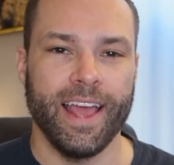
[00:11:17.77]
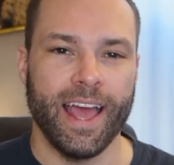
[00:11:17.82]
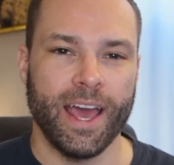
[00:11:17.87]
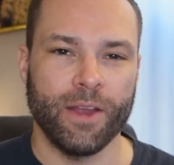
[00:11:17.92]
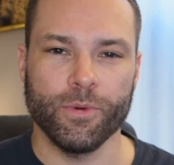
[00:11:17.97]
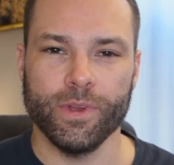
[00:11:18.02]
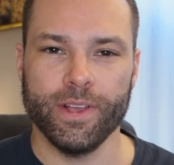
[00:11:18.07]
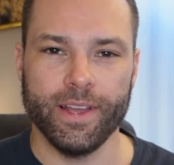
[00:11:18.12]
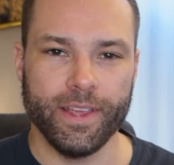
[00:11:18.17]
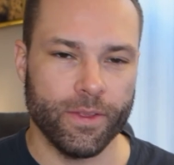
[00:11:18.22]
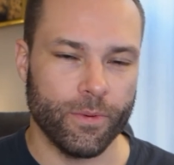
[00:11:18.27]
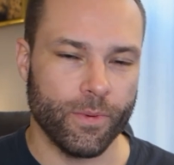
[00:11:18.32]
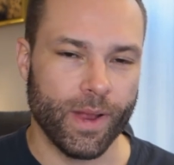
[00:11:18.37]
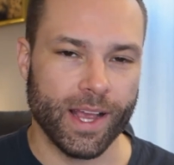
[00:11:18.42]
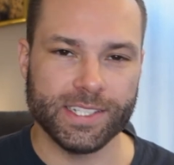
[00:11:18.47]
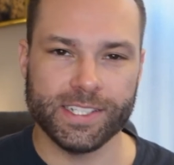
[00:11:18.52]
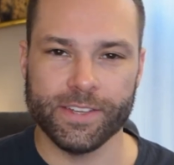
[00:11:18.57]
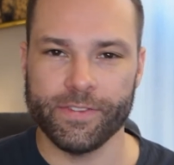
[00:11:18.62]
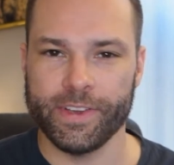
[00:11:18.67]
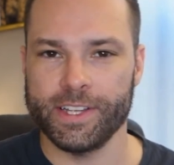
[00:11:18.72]
And really the
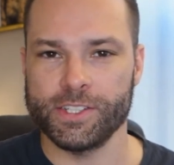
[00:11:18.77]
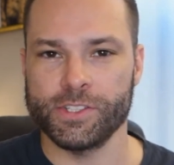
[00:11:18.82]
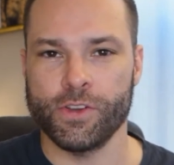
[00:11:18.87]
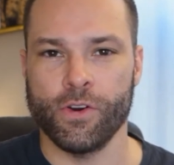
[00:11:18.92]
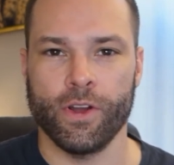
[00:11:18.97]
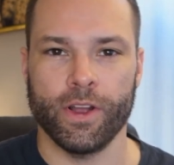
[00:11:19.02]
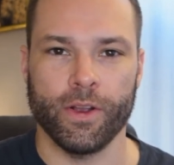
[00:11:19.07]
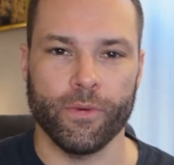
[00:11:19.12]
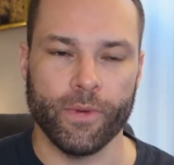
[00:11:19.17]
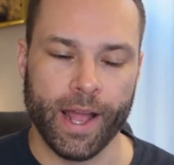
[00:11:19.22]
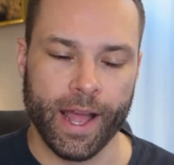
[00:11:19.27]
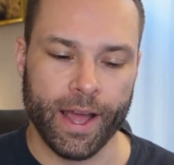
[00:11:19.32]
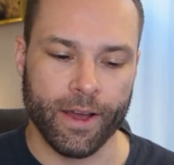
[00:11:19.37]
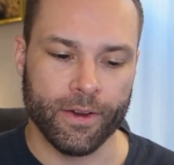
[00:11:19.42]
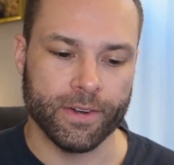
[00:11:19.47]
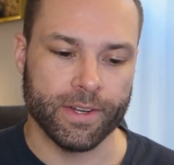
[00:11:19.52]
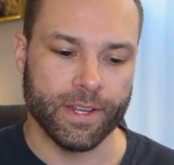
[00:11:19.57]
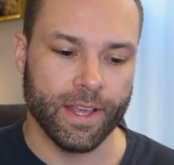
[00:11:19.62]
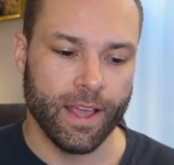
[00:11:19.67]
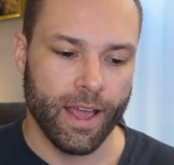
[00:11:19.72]
rest of it is going
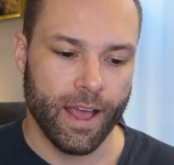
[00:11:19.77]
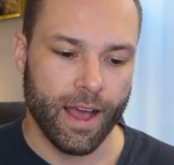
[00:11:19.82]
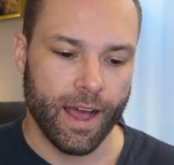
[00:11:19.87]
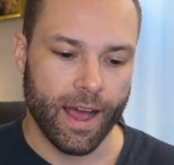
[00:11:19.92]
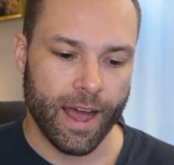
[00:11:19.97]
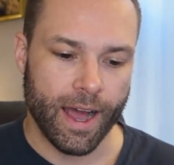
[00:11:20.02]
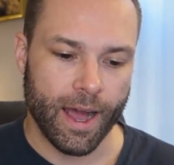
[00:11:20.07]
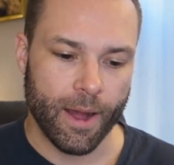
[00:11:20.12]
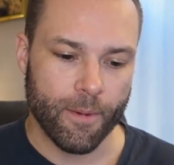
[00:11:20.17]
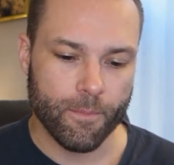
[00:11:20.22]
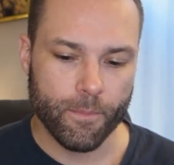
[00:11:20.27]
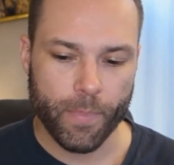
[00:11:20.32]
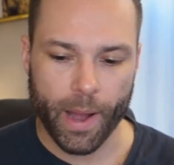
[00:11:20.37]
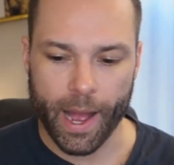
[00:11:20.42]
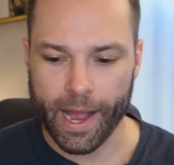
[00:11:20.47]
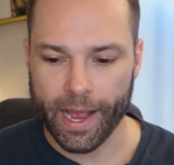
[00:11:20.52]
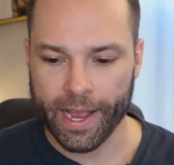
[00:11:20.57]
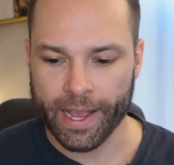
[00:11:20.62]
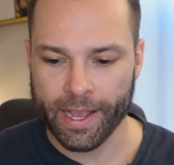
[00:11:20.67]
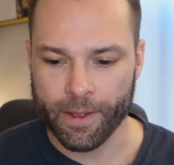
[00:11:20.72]
around
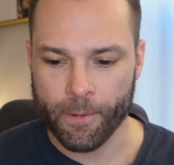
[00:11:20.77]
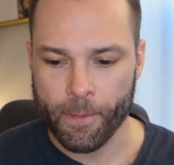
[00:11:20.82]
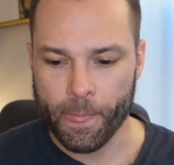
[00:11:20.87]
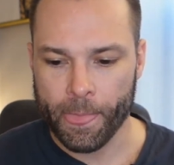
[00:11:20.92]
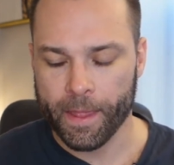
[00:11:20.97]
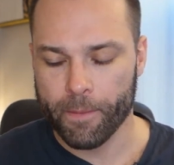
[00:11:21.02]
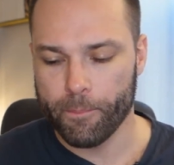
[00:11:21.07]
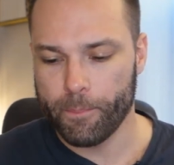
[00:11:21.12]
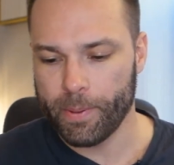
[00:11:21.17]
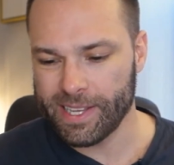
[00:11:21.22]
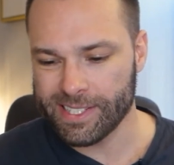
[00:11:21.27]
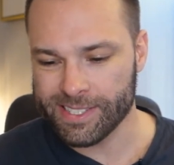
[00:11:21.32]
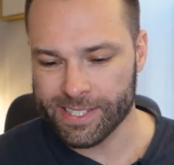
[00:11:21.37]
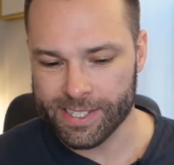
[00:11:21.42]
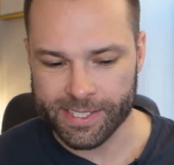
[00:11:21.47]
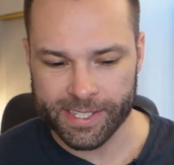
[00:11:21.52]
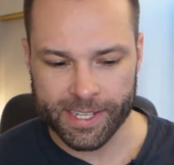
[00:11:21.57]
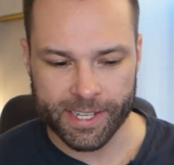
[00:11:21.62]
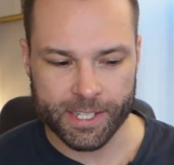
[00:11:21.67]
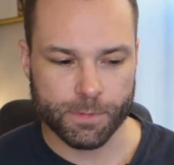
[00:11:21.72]
buying
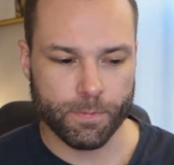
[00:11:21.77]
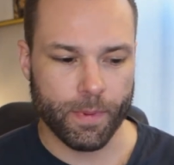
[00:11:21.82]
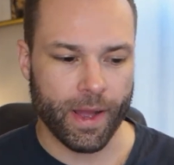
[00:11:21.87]
businesses,